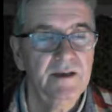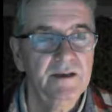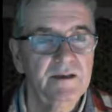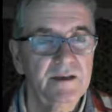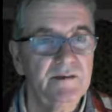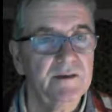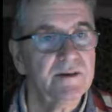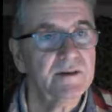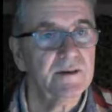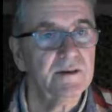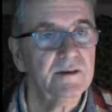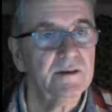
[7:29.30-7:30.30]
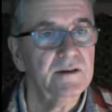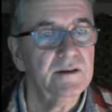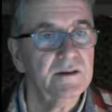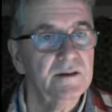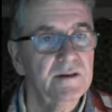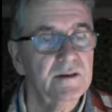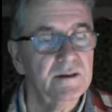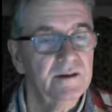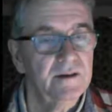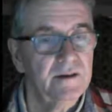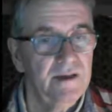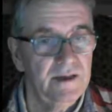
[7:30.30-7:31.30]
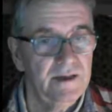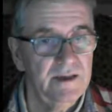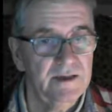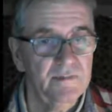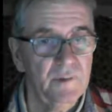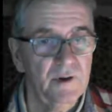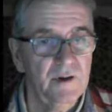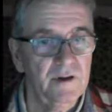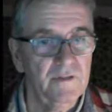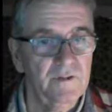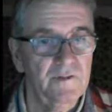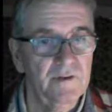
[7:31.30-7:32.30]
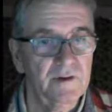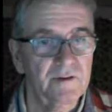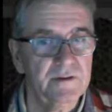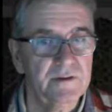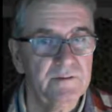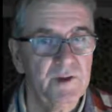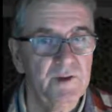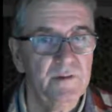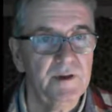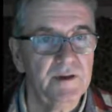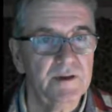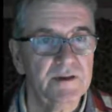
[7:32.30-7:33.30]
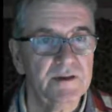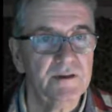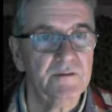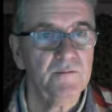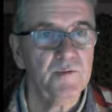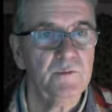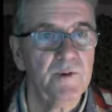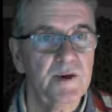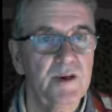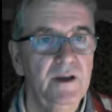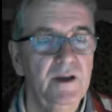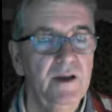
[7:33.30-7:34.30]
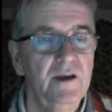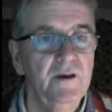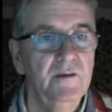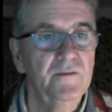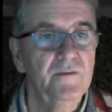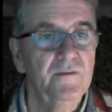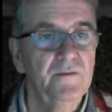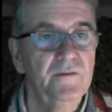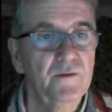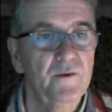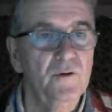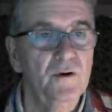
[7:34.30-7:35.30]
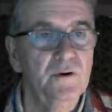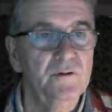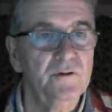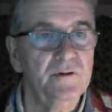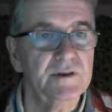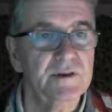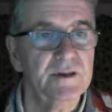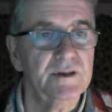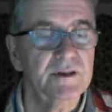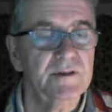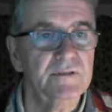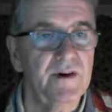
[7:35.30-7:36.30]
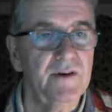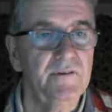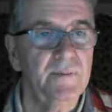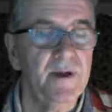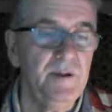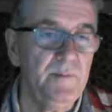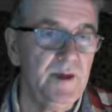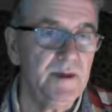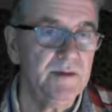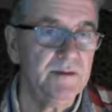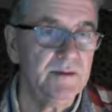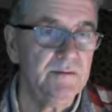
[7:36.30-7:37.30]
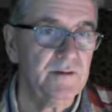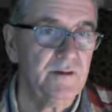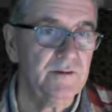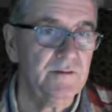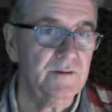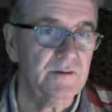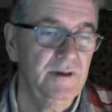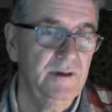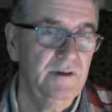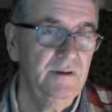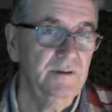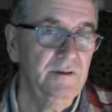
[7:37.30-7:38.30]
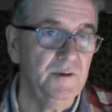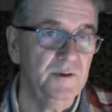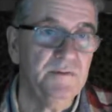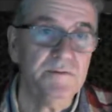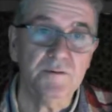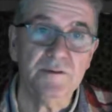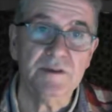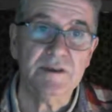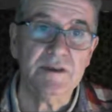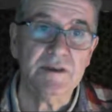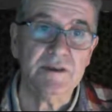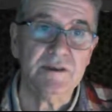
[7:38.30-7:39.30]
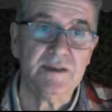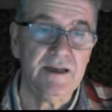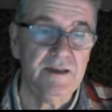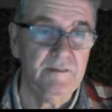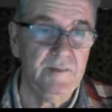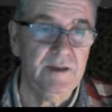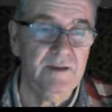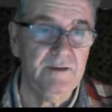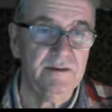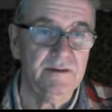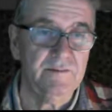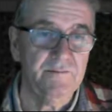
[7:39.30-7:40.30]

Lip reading: So the Sun, in this model that we've got at the moment, the Sun would be 465 millimeters across, in other words 46 centimeters.